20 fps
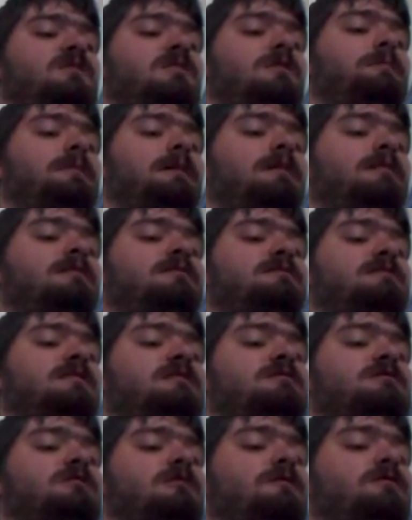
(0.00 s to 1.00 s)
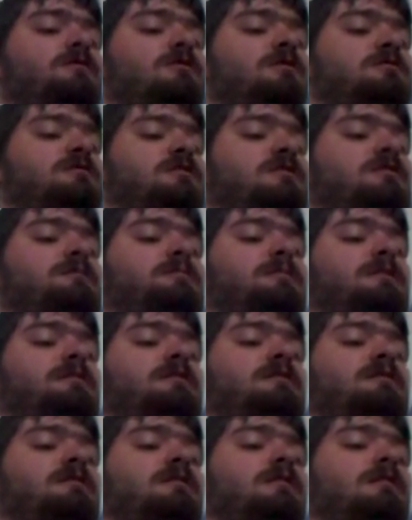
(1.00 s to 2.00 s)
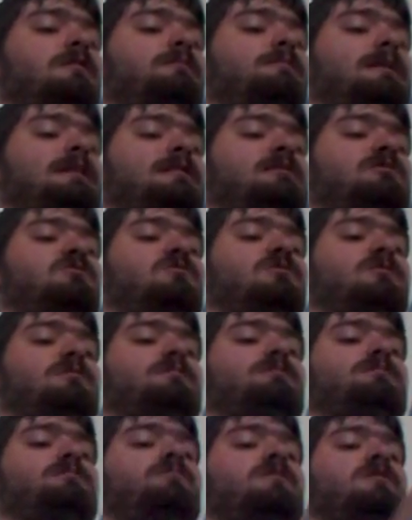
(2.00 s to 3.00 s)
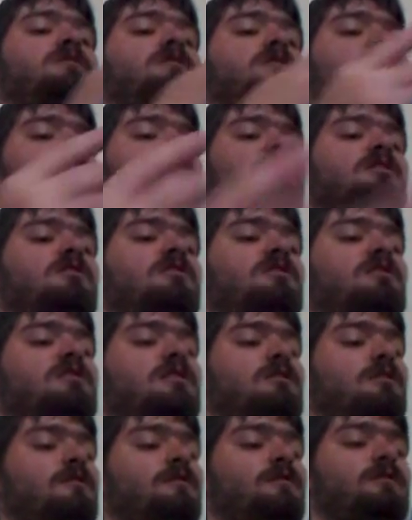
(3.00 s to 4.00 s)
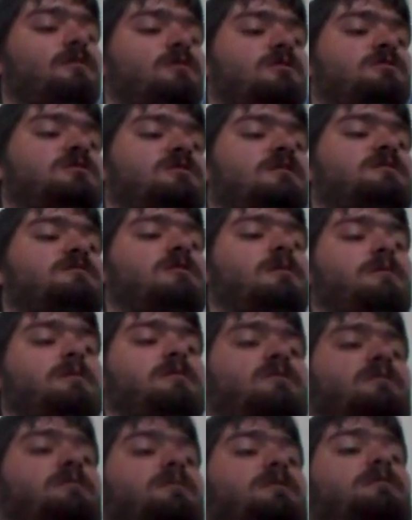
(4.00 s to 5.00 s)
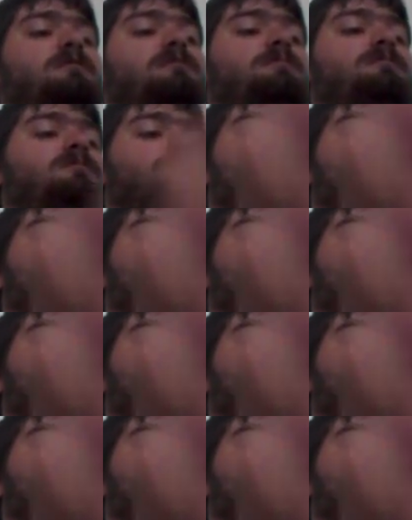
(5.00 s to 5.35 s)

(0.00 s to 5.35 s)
He peered inside to see Flusha on the bed, her back to him. He could hear a few sniffs coming from her.